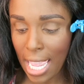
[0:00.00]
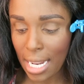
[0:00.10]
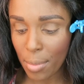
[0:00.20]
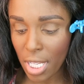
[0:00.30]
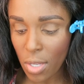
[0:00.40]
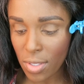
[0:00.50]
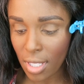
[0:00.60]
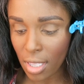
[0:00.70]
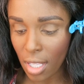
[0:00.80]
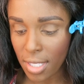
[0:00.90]
And I'm going to use
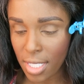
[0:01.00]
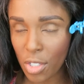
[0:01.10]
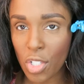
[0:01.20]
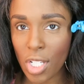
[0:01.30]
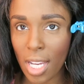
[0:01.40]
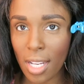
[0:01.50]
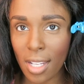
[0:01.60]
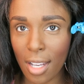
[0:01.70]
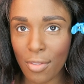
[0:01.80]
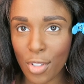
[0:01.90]
the glossier
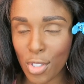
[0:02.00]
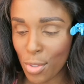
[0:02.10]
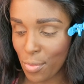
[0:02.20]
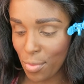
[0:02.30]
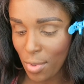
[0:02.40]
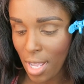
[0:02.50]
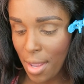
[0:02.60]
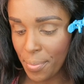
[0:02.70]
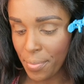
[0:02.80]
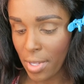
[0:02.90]
shade of the two,
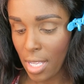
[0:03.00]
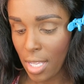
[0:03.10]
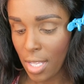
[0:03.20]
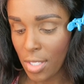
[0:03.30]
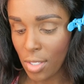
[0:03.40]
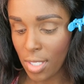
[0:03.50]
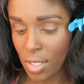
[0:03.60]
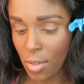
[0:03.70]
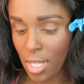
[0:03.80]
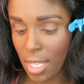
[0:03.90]
okay? So
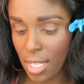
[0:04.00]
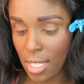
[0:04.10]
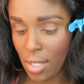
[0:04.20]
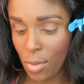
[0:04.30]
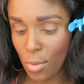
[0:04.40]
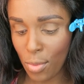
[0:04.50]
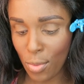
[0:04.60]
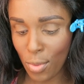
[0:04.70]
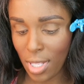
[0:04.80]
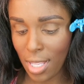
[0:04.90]
let's go ahead. Ooh,
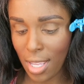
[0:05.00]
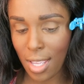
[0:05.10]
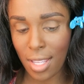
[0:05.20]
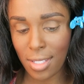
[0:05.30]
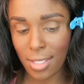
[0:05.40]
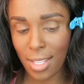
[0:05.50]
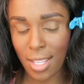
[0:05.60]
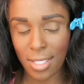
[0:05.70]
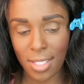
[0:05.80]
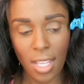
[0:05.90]
yes,
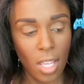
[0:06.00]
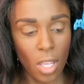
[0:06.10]
yes.